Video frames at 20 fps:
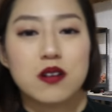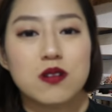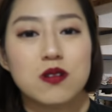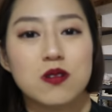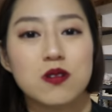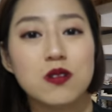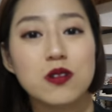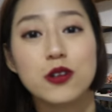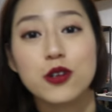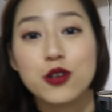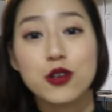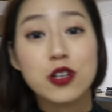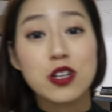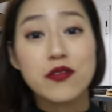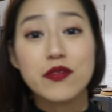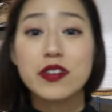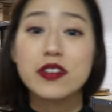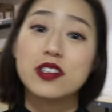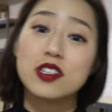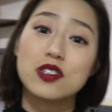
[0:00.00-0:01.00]
or you could
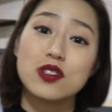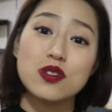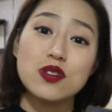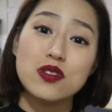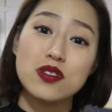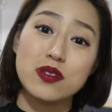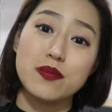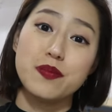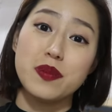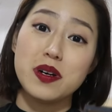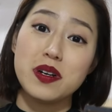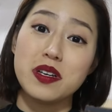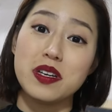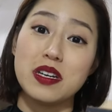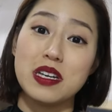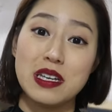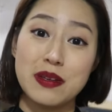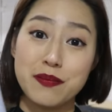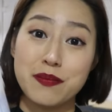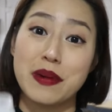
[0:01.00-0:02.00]
even just use a
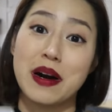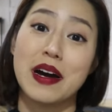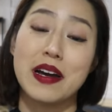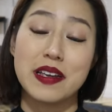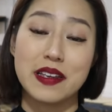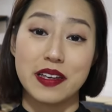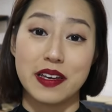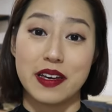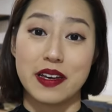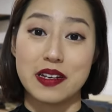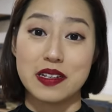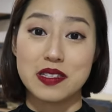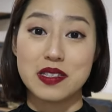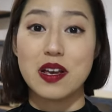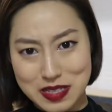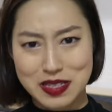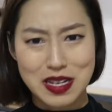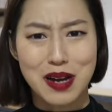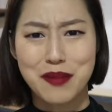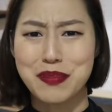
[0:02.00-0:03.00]
bucket. In my case,
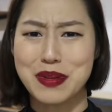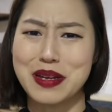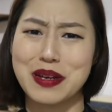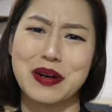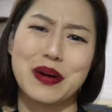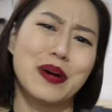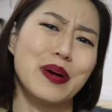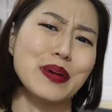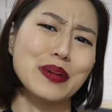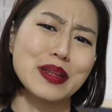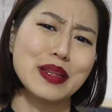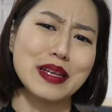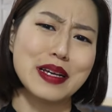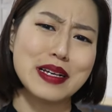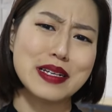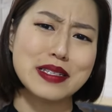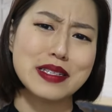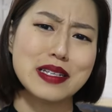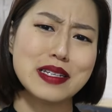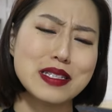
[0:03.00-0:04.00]
it's not being called
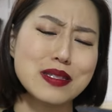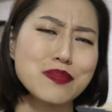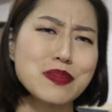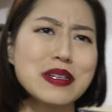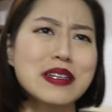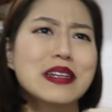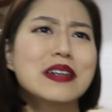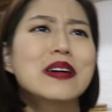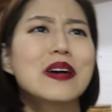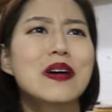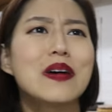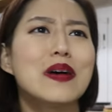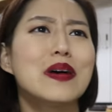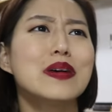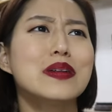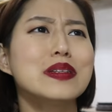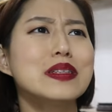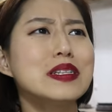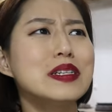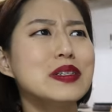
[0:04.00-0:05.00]
lazy, it's being
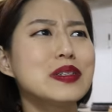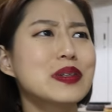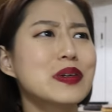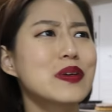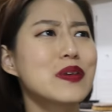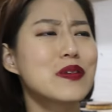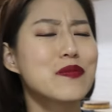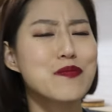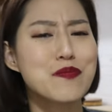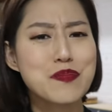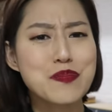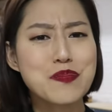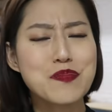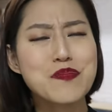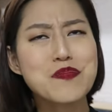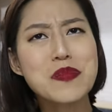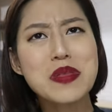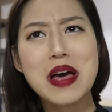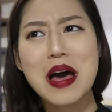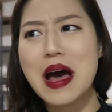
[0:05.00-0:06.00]
called, you know,
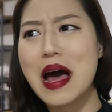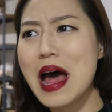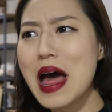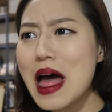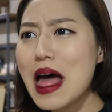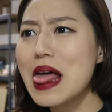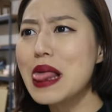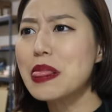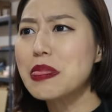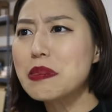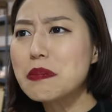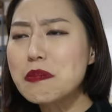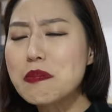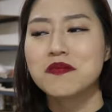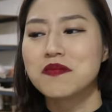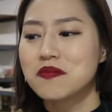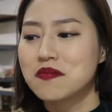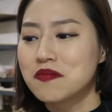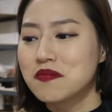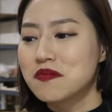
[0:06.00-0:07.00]
dead.
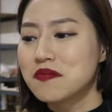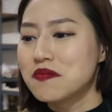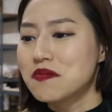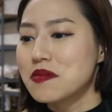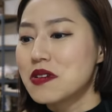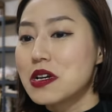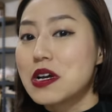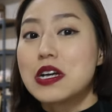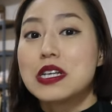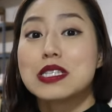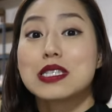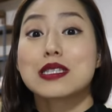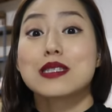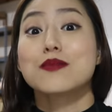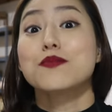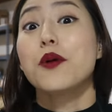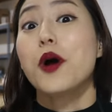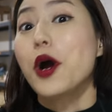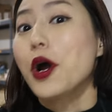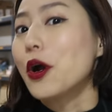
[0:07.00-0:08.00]

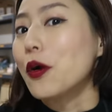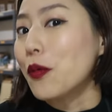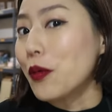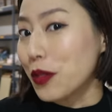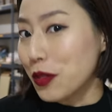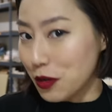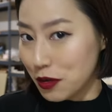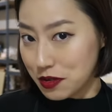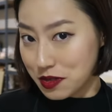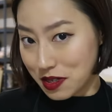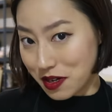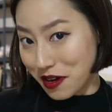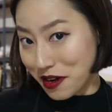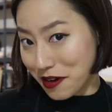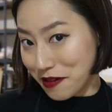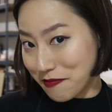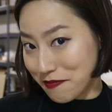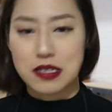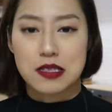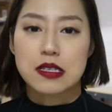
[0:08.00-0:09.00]
Smart with your
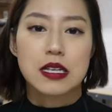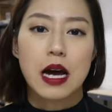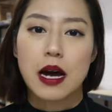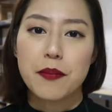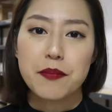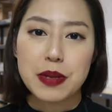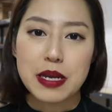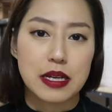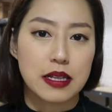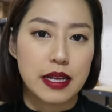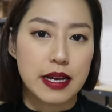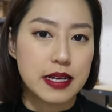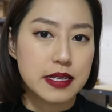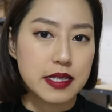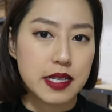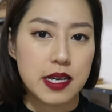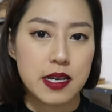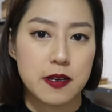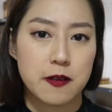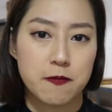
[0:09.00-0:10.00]
time. It's not being
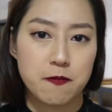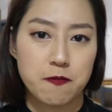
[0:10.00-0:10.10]
lazy.